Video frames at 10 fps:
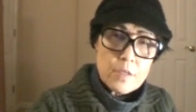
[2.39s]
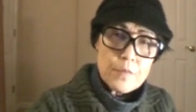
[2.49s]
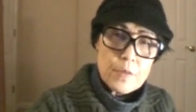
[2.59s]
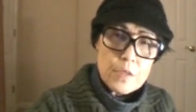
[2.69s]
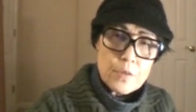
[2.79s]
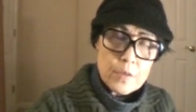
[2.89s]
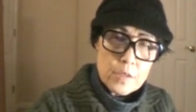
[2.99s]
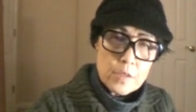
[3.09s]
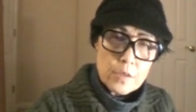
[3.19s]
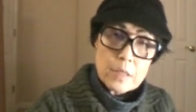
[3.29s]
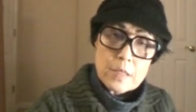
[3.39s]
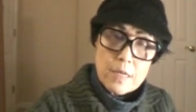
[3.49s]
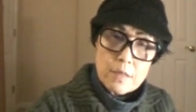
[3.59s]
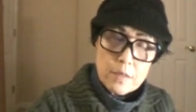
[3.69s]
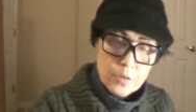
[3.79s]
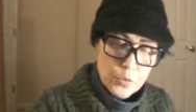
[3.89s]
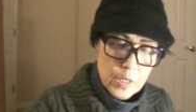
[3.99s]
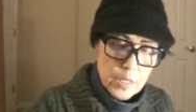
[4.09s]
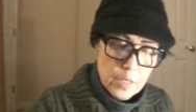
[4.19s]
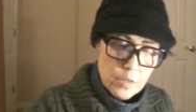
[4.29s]
this video is
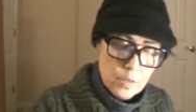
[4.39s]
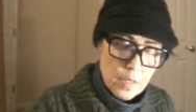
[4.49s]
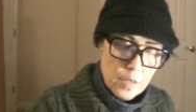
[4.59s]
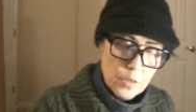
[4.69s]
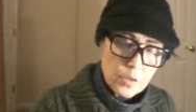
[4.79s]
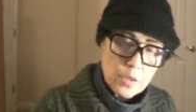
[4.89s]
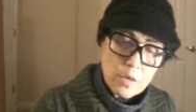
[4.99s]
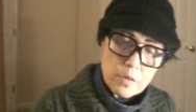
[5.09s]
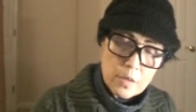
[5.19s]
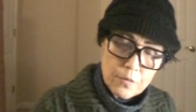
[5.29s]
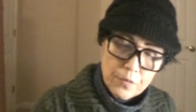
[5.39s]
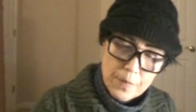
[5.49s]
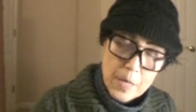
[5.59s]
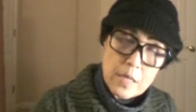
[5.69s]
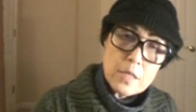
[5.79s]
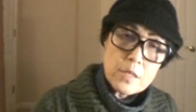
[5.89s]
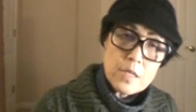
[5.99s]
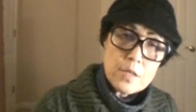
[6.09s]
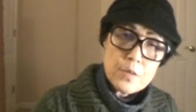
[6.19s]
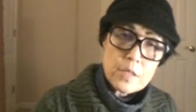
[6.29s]
it's not from any
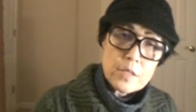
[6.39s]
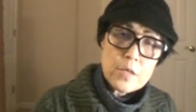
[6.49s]
series.